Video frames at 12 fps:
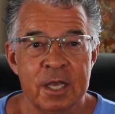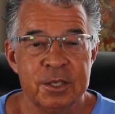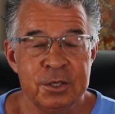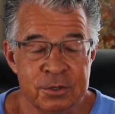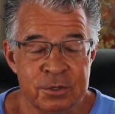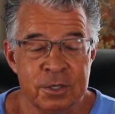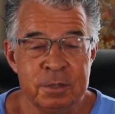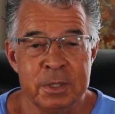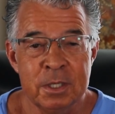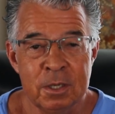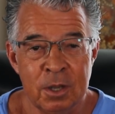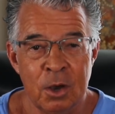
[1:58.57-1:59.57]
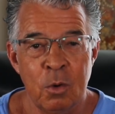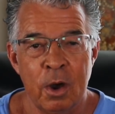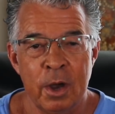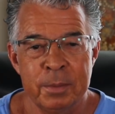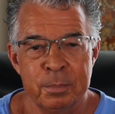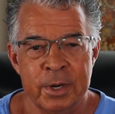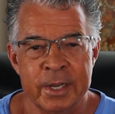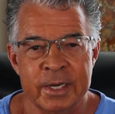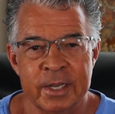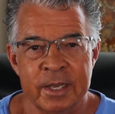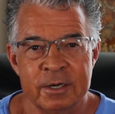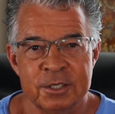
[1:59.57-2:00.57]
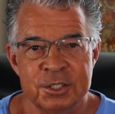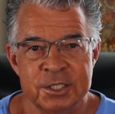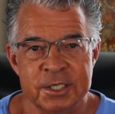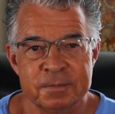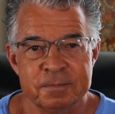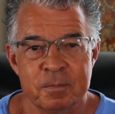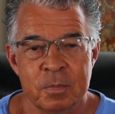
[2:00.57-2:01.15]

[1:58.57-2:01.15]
you could be low on brain energy.